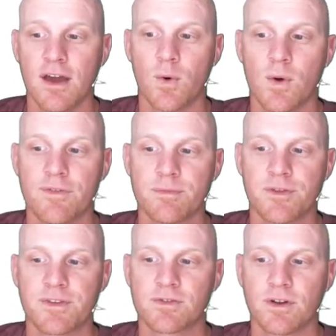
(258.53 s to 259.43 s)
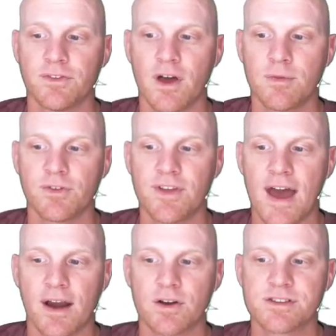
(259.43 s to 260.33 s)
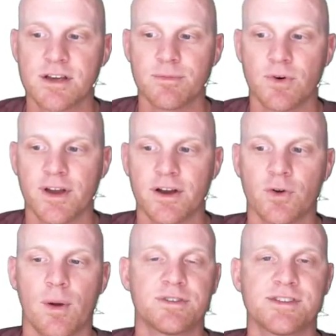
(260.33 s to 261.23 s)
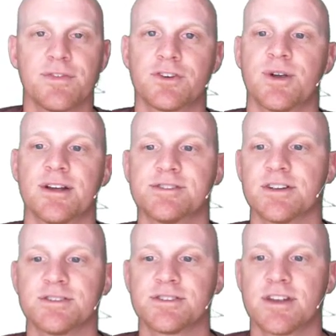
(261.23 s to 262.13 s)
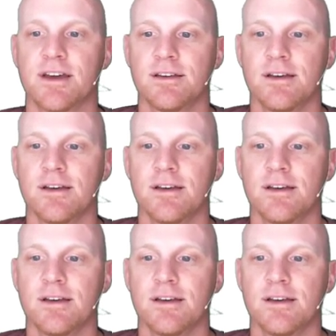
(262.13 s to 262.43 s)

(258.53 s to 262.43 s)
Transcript: We often put this little double dagger symbol here to represent the transition state.